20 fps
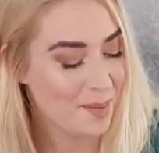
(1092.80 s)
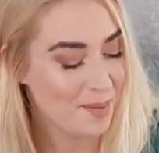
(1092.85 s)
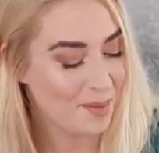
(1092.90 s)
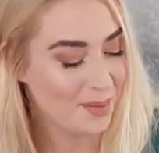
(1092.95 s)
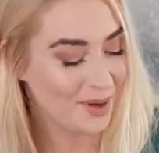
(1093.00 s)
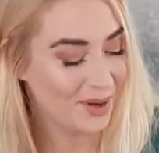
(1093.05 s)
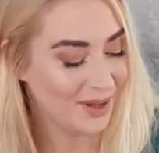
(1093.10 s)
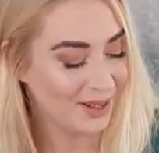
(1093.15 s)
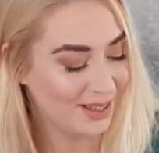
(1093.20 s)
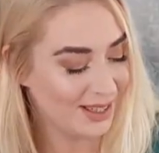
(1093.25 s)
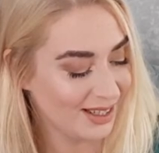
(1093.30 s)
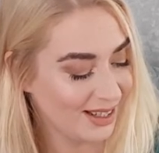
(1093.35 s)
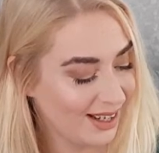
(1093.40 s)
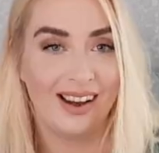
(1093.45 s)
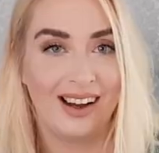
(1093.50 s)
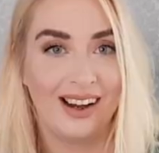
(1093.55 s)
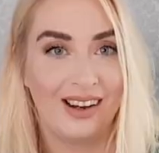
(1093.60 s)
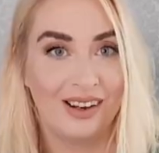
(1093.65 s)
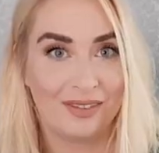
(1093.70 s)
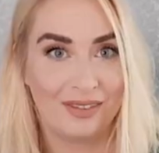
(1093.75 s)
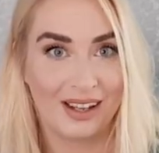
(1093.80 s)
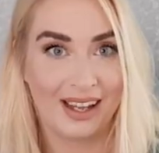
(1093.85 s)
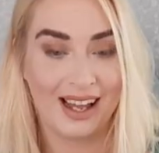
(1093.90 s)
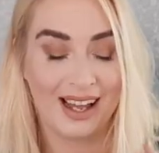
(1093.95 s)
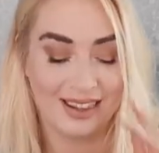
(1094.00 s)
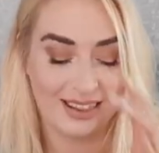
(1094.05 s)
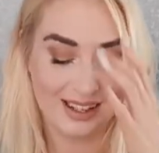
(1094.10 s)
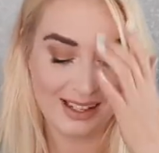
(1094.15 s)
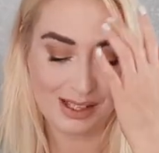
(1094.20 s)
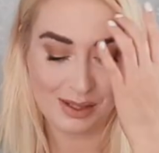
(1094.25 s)
but I love it.
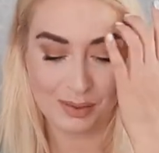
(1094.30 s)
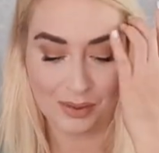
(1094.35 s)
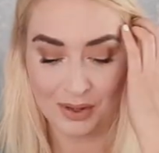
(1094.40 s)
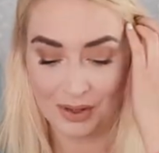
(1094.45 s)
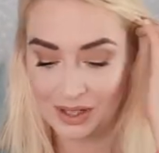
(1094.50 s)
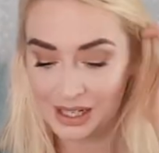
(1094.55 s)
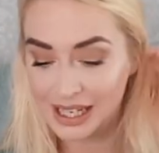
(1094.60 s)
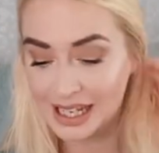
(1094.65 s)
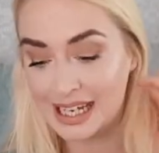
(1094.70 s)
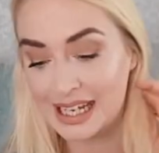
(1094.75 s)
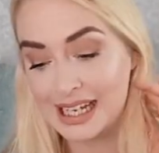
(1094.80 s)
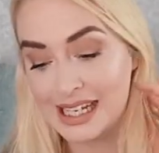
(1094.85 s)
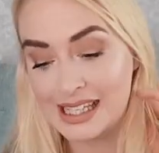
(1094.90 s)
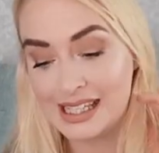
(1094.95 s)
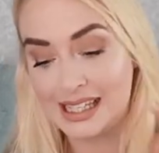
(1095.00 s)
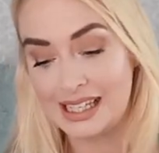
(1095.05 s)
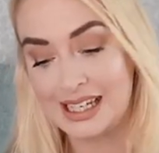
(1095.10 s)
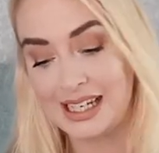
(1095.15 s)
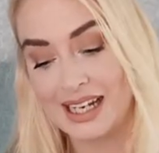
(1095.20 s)
And this one is